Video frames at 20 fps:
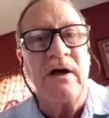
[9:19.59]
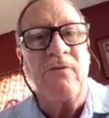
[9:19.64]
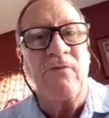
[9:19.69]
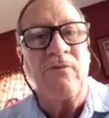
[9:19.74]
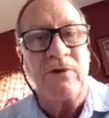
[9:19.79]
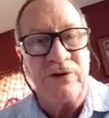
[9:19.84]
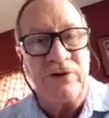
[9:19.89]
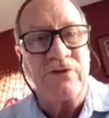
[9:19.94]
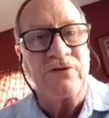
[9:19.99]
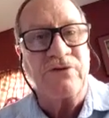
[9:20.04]

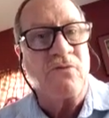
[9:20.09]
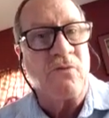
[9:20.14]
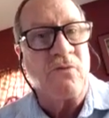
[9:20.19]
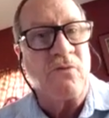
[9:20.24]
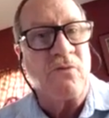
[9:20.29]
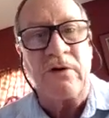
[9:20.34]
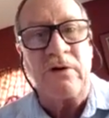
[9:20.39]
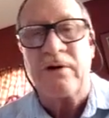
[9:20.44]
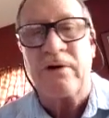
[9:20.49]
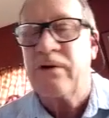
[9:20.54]
When there's
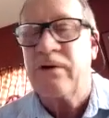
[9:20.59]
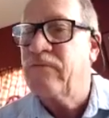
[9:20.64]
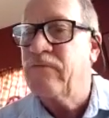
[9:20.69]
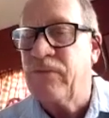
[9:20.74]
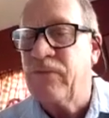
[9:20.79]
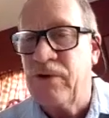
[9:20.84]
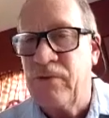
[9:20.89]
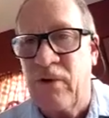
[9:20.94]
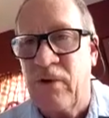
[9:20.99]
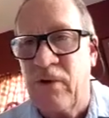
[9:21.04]
work,
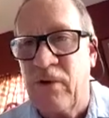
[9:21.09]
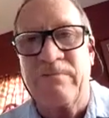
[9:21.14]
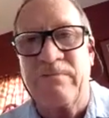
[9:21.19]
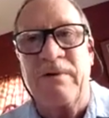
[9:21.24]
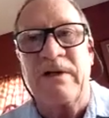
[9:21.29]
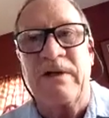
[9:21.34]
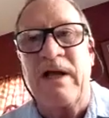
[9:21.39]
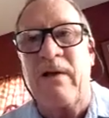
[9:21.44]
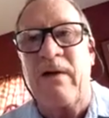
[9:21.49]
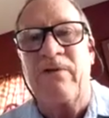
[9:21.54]
you want to
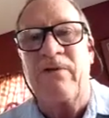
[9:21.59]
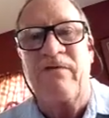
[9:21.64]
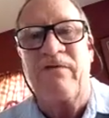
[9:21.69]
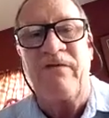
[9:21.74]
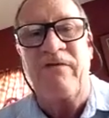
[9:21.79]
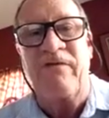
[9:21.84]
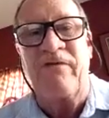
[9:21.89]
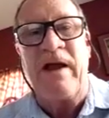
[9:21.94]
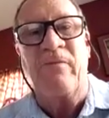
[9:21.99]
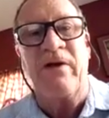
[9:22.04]
spend time with
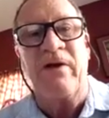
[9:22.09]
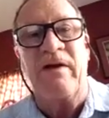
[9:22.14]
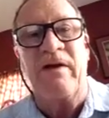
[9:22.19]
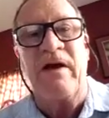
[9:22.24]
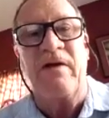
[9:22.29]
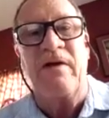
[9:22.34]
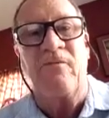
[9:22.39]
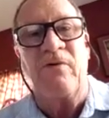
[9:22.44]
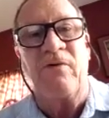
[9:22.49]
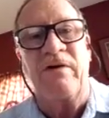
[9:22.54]
family,
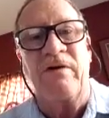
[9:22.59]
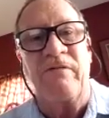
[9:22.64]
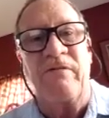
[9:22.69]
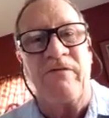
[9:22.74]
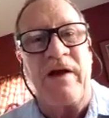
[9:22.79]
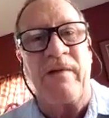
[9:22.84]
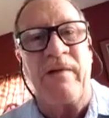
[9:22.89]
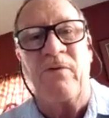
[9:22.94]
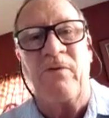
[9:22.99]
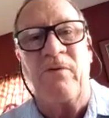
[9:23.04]
and when your
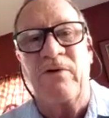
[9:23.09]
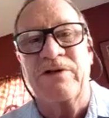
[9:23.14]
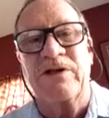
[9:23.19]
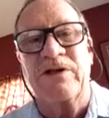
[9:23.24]
family wants